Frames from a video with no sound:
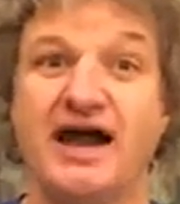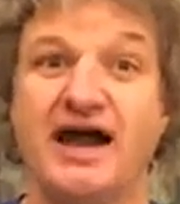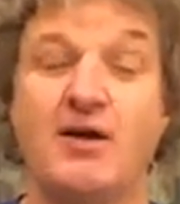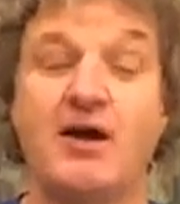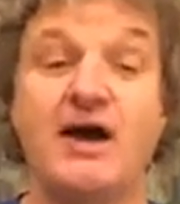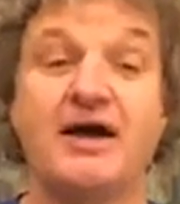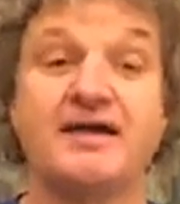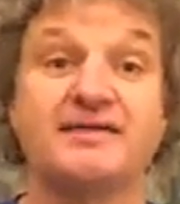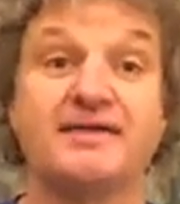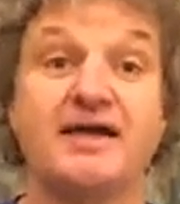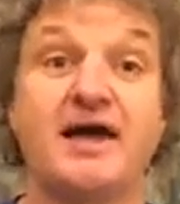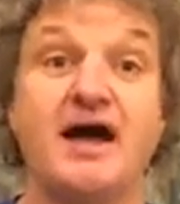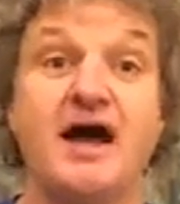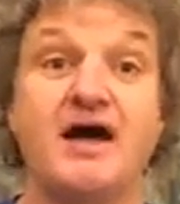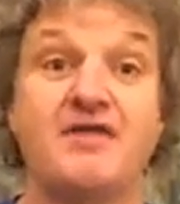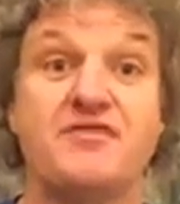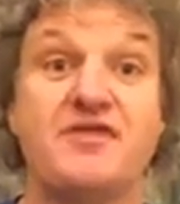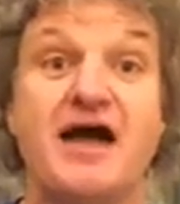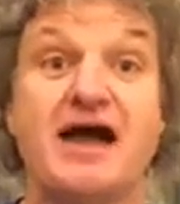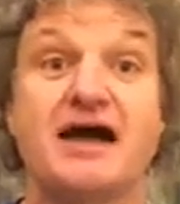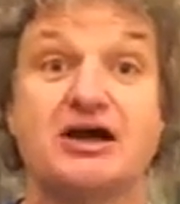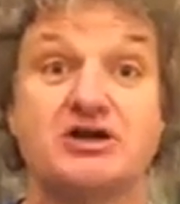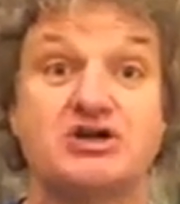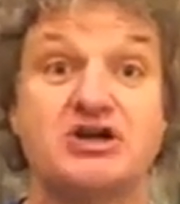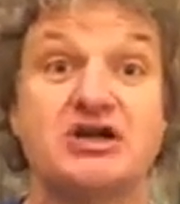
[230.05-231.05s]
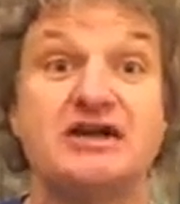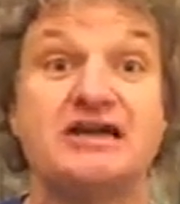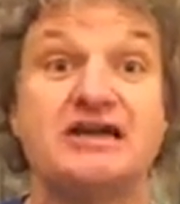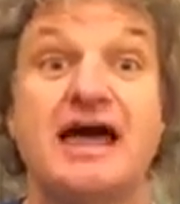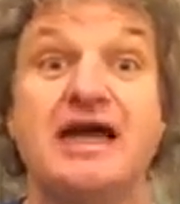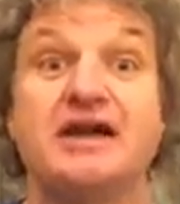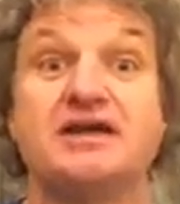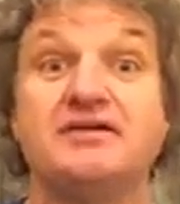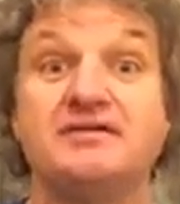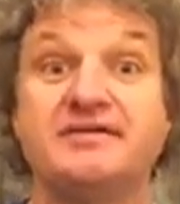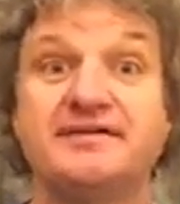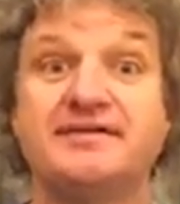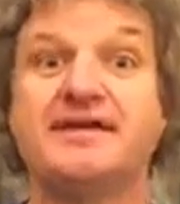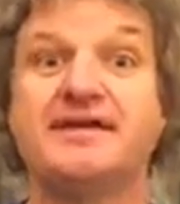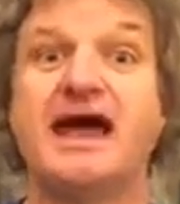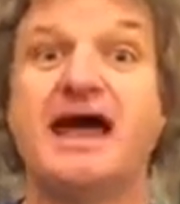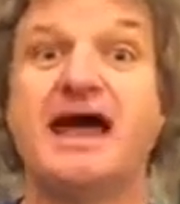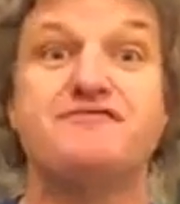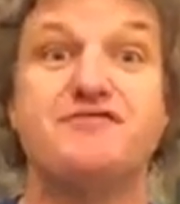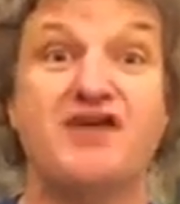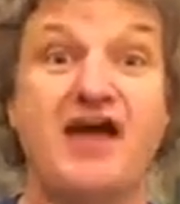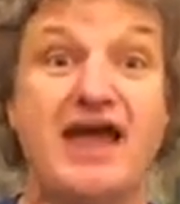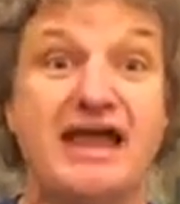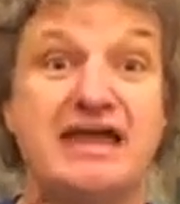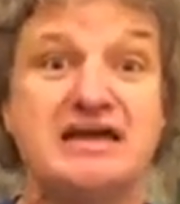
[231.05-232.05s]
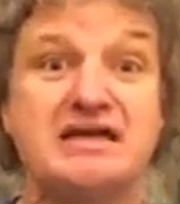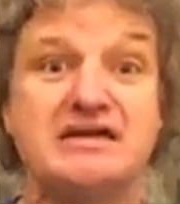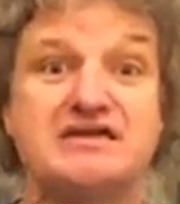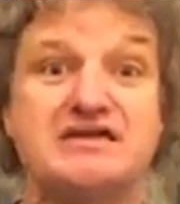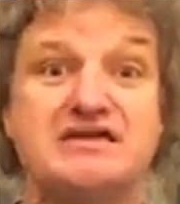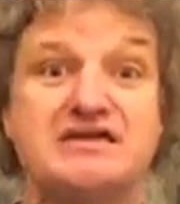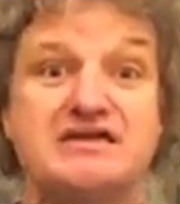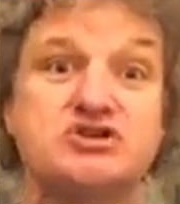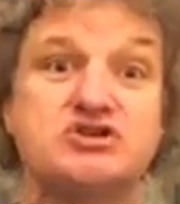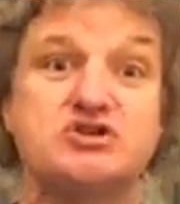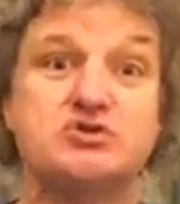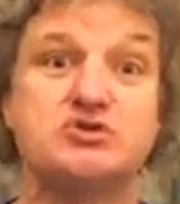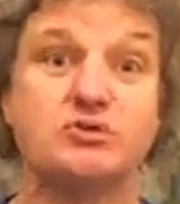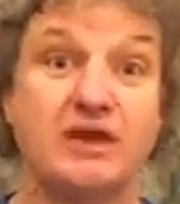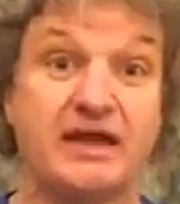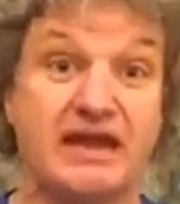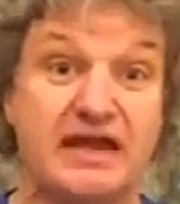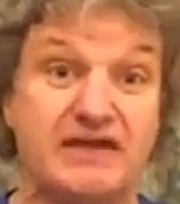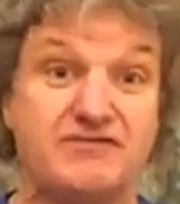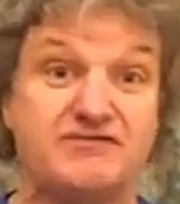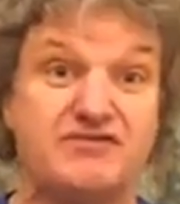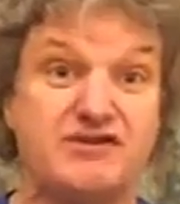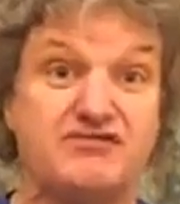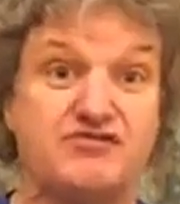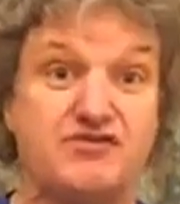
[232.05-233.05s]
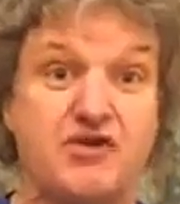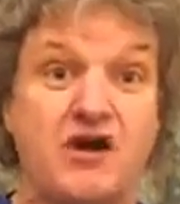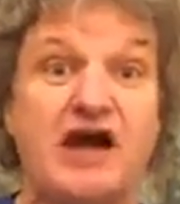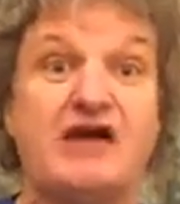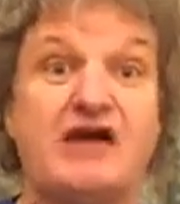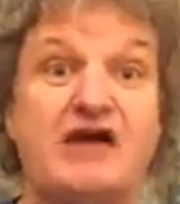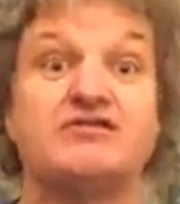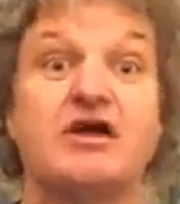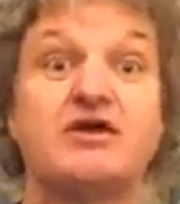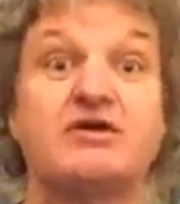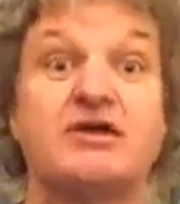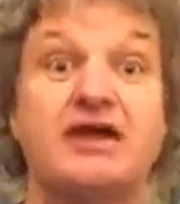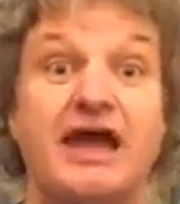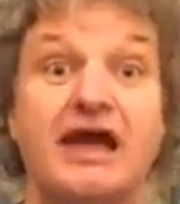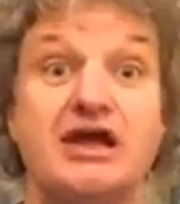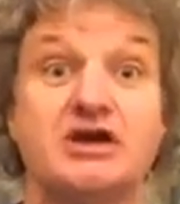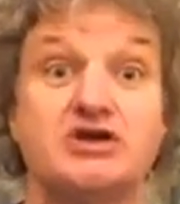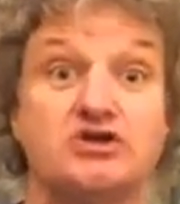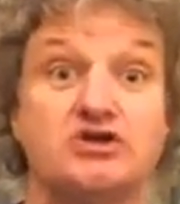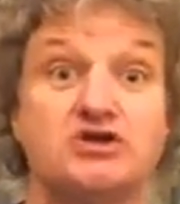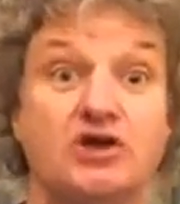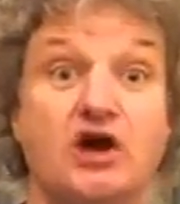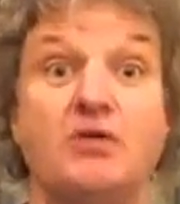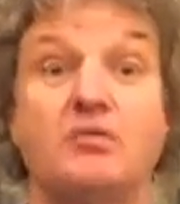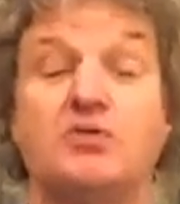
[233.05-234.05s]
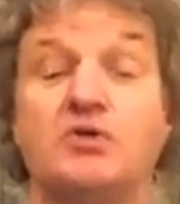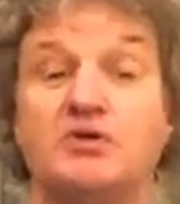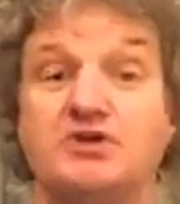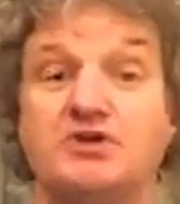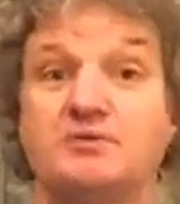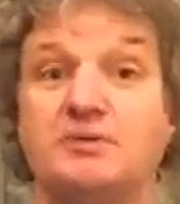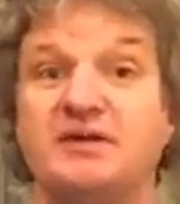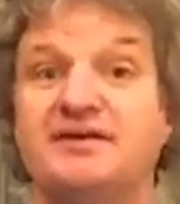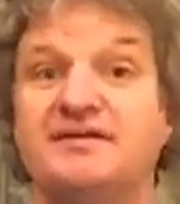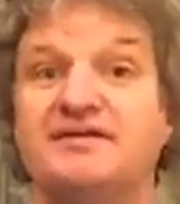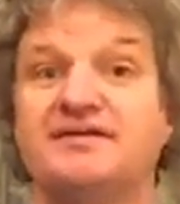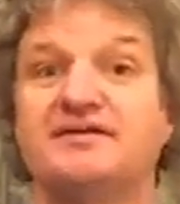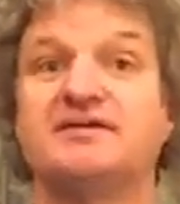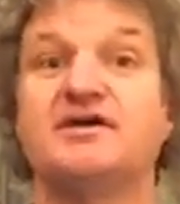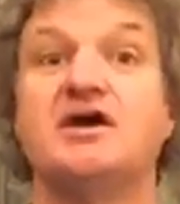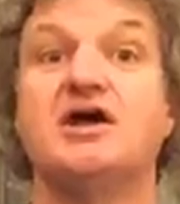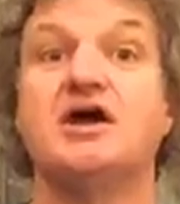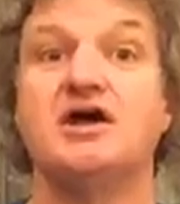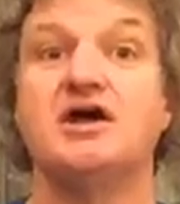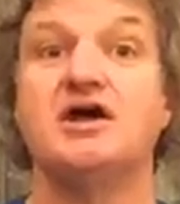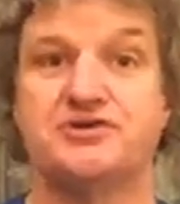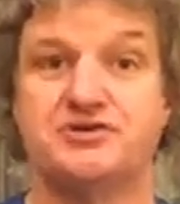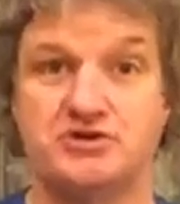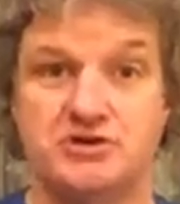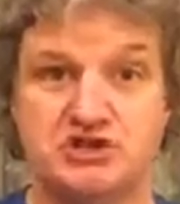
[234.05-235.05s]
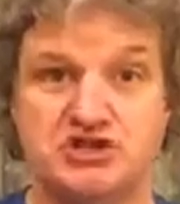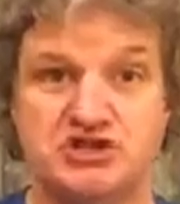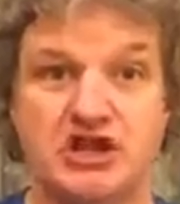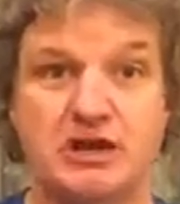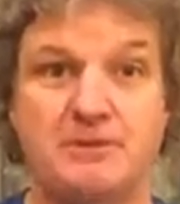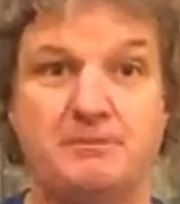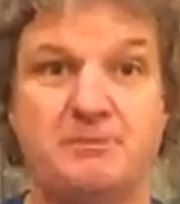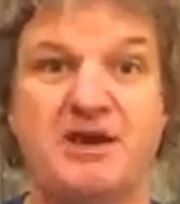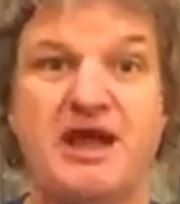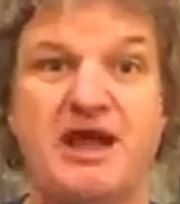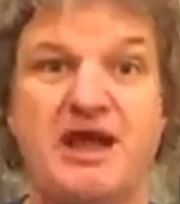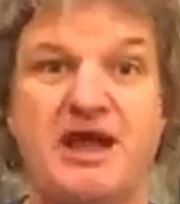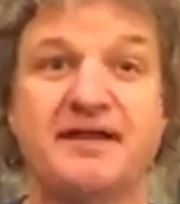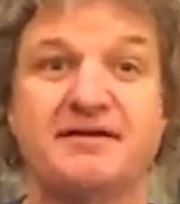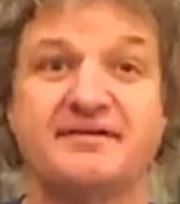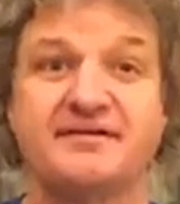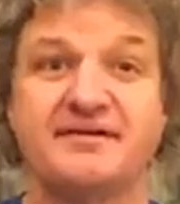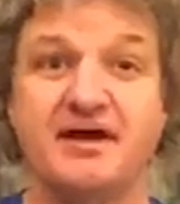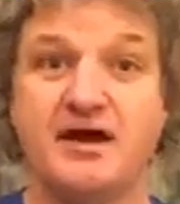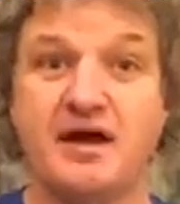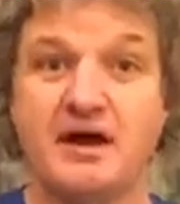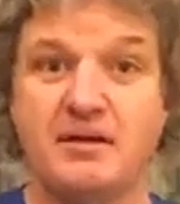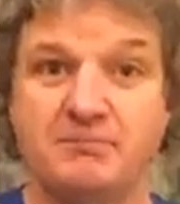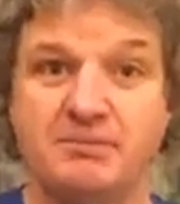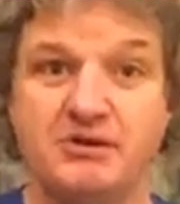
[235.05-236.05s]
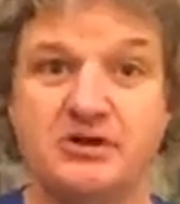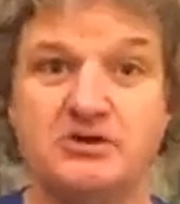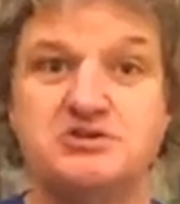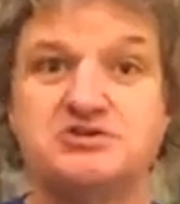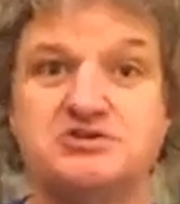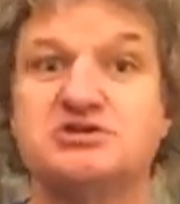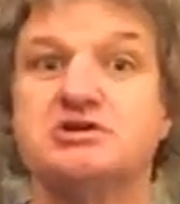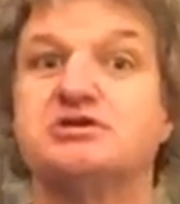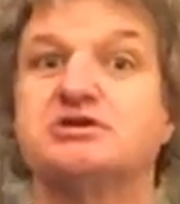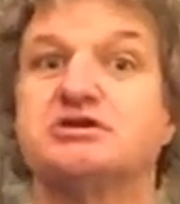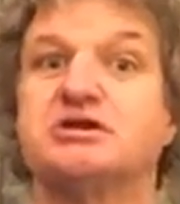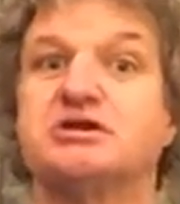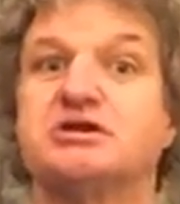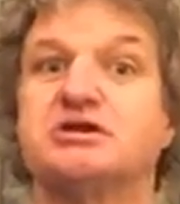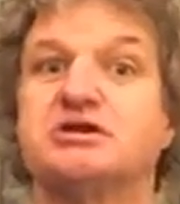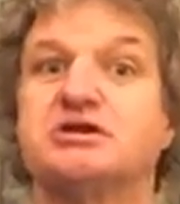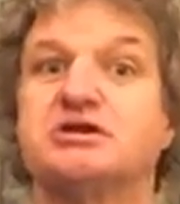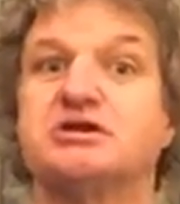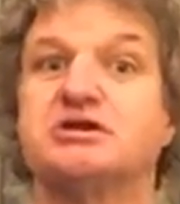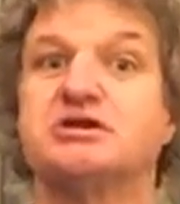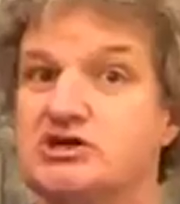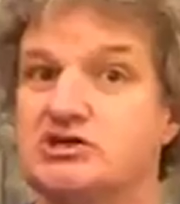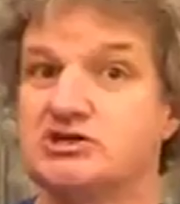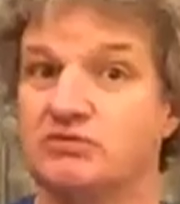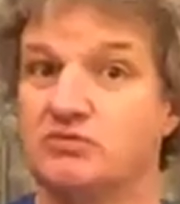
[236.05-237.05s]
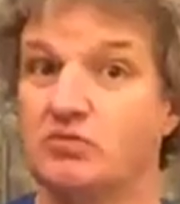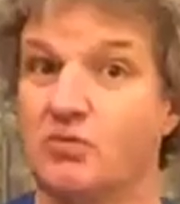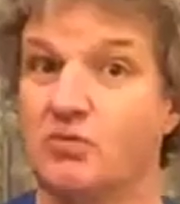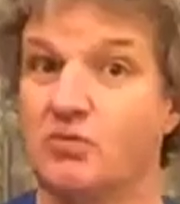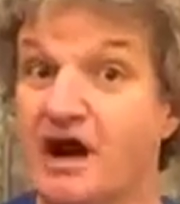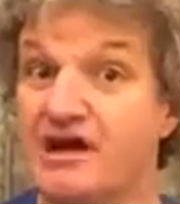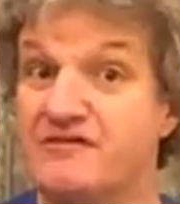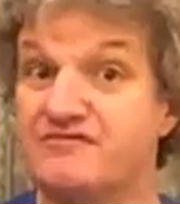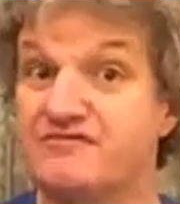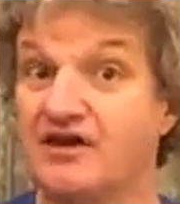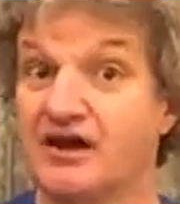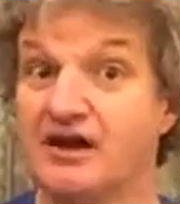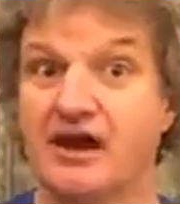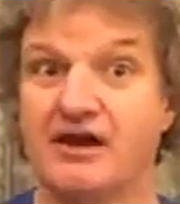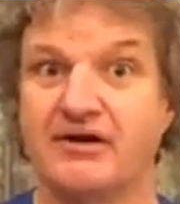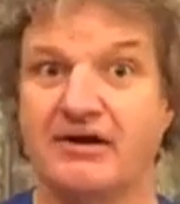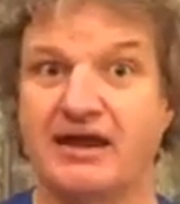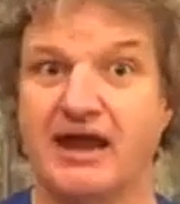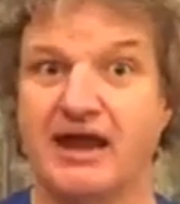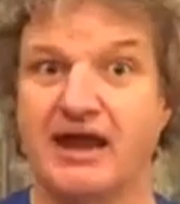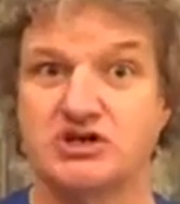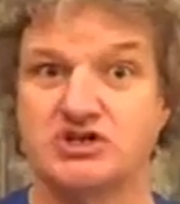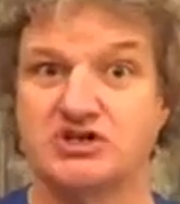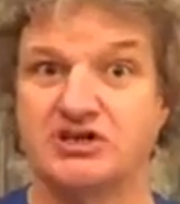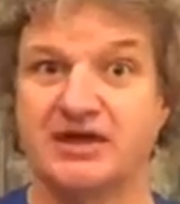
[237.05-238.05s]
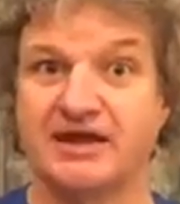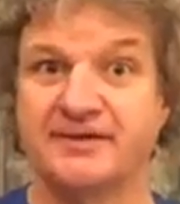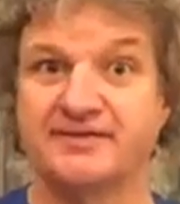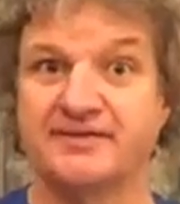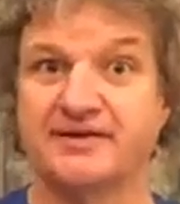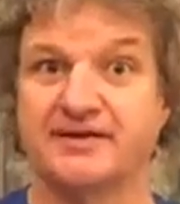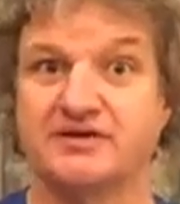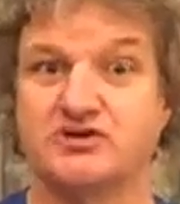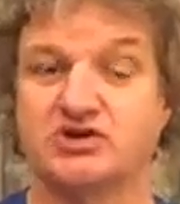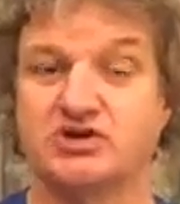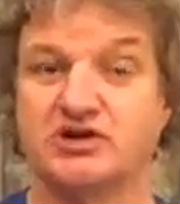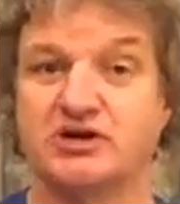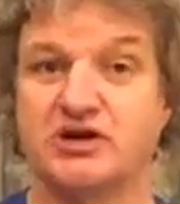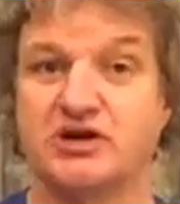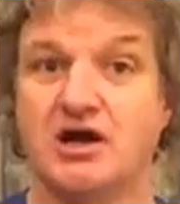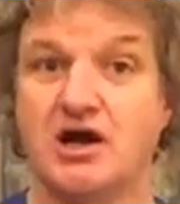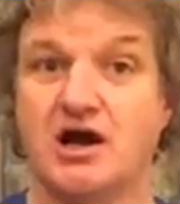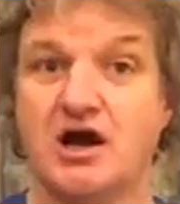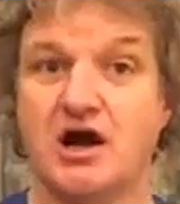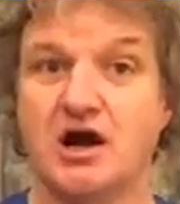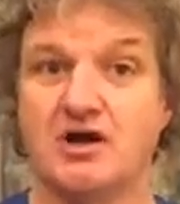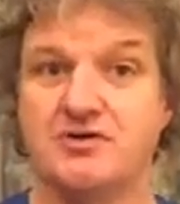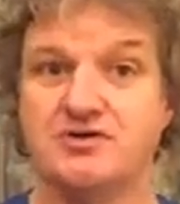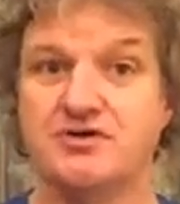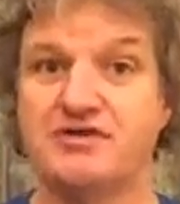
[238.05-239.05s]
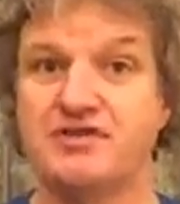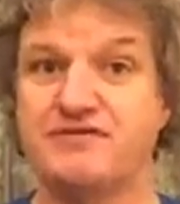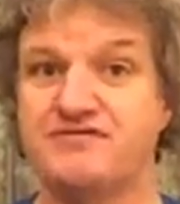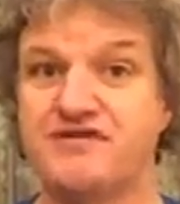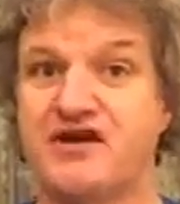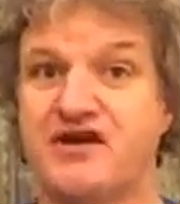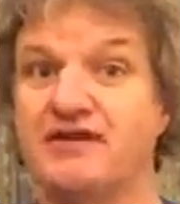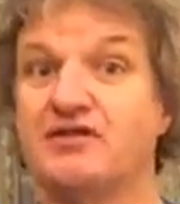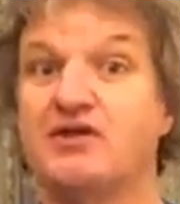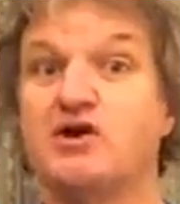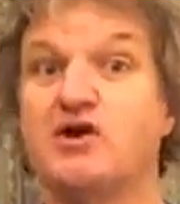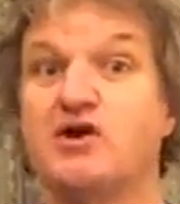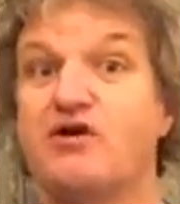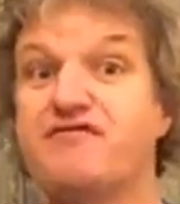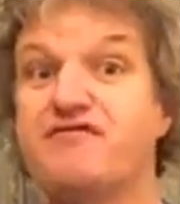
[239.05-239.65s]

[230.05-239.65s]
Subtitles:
they actually let you set for individual, even if you have location on, which means that through GPS, Bluetooth location, Wi-Fi location, etc., through the fact that your phone